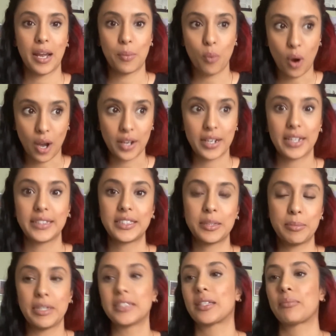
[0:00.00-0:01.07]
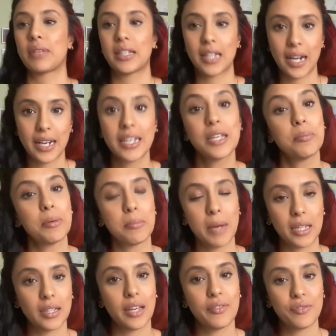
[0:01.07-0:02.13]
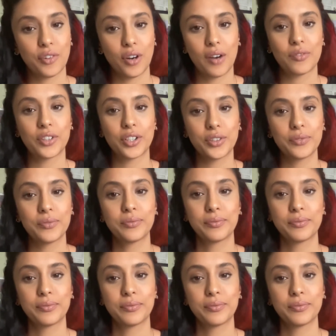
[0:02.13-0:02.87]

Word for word: I want it to be something that I keep in my life forever.